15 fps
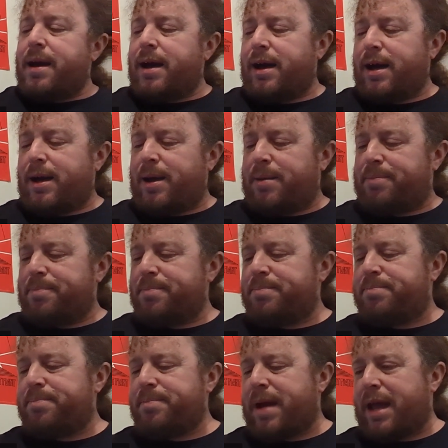I
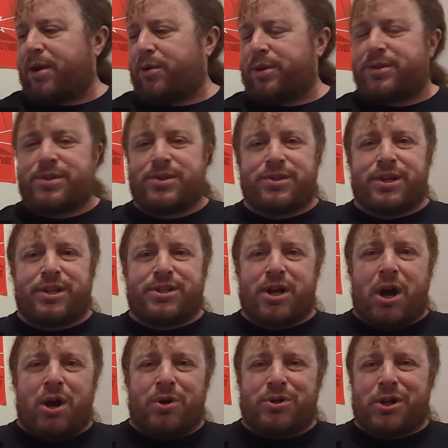know this is
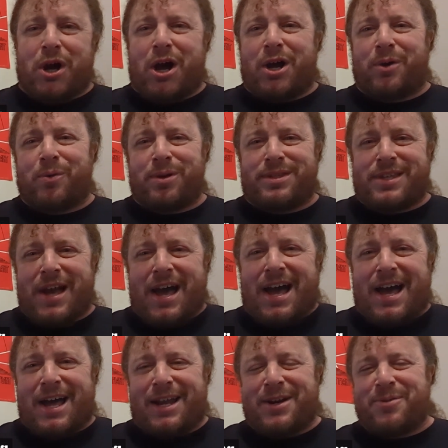Guitar Talk with
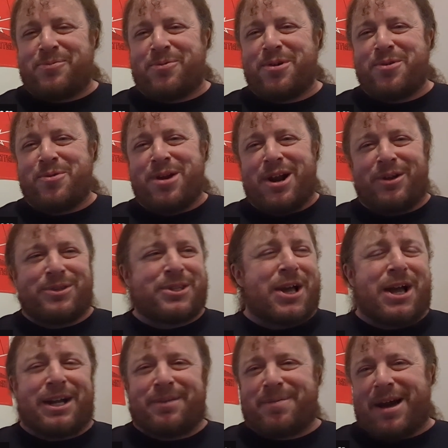Todd, and we don't
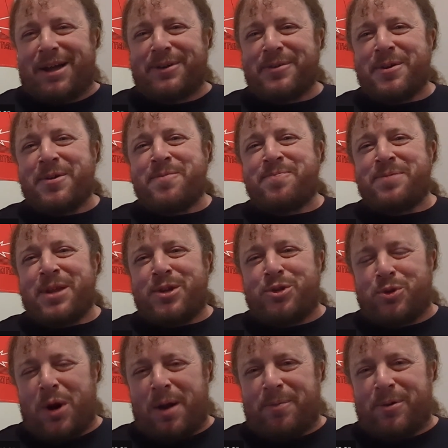talk about
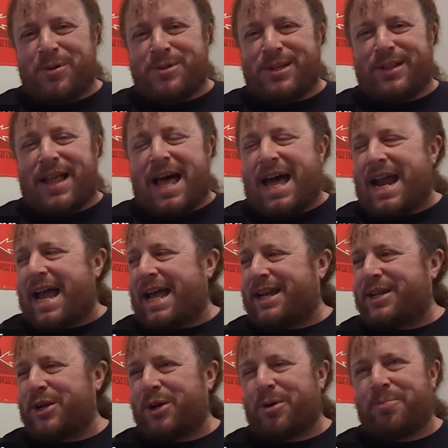drummers a lot on
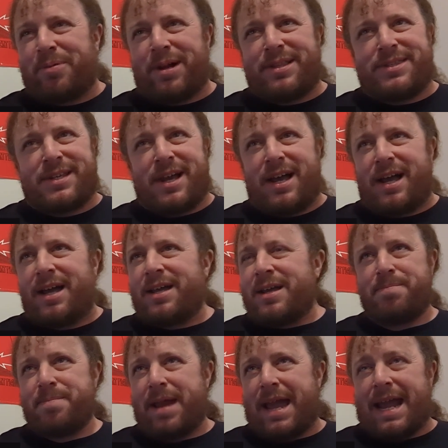here, but
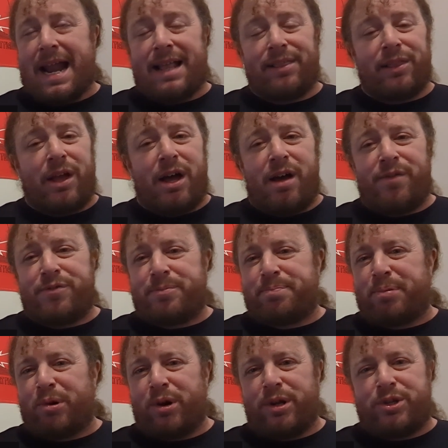man, I loved
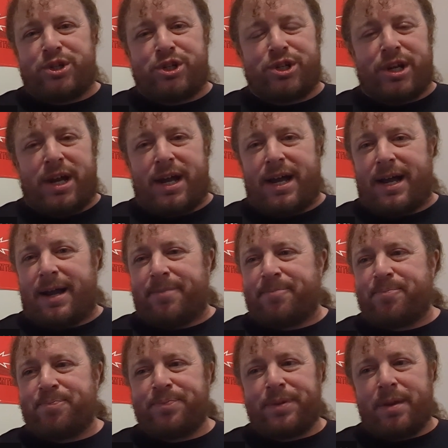Butch.
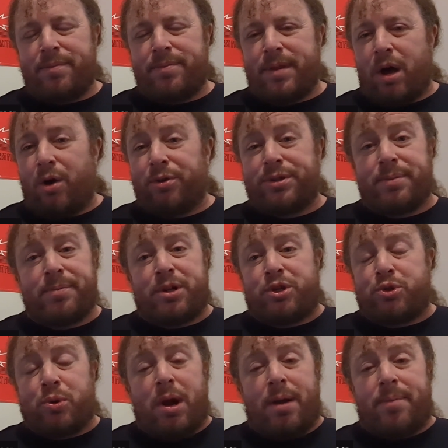The ultimate
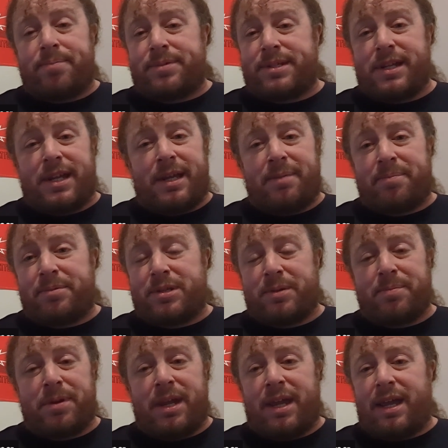drum team to
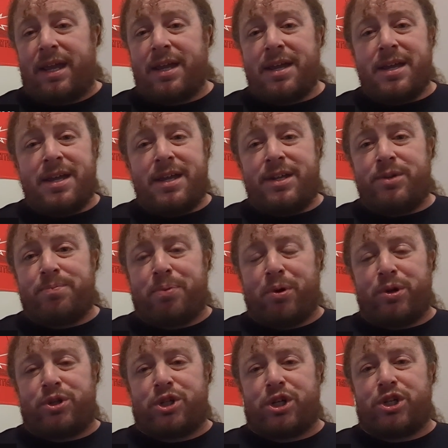me,
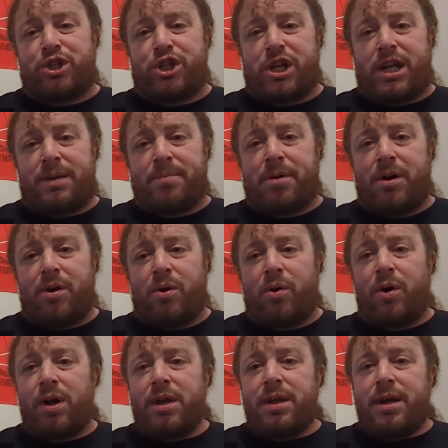Butch and
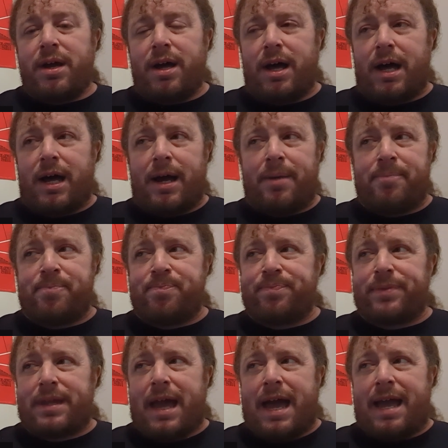Jaimoe.
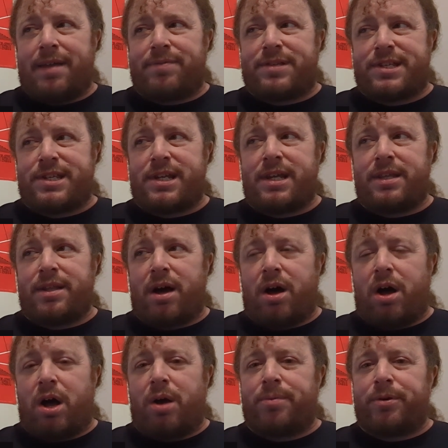I've seen the
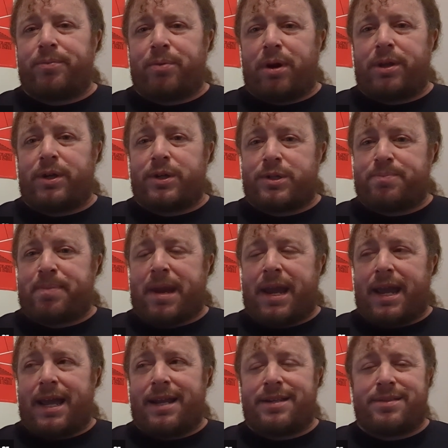Allman Brothers
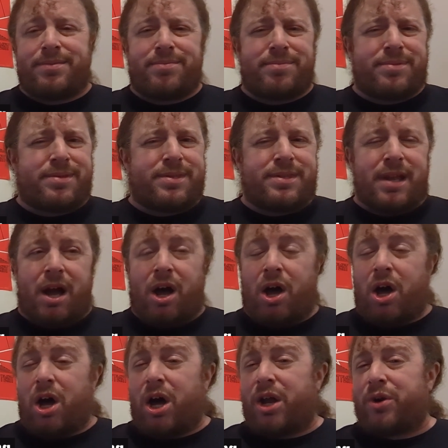Band
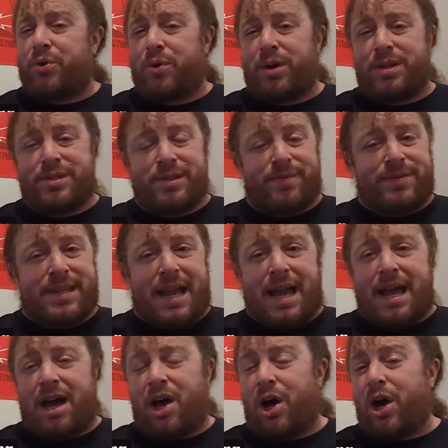hundreds of
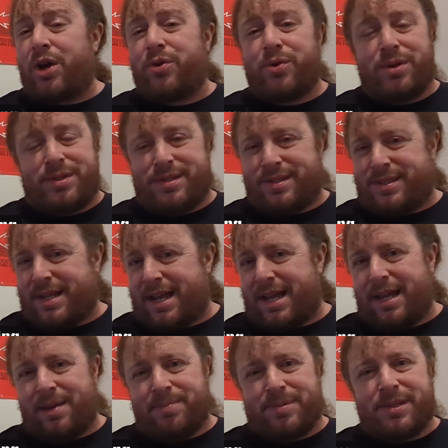
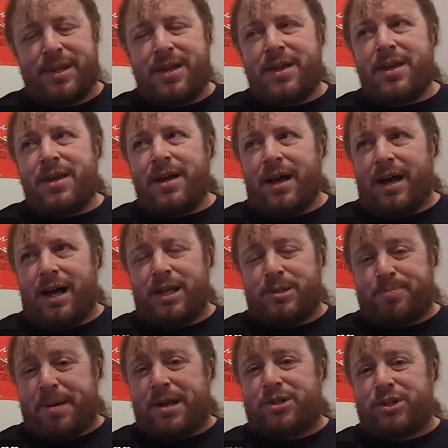times,
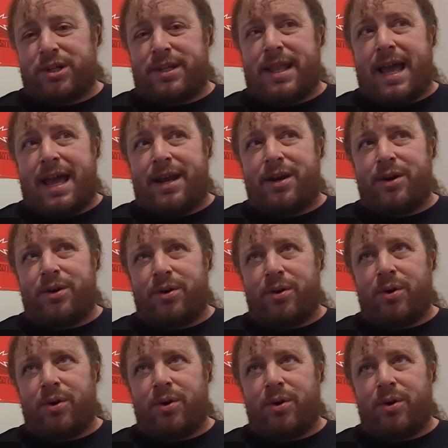especially that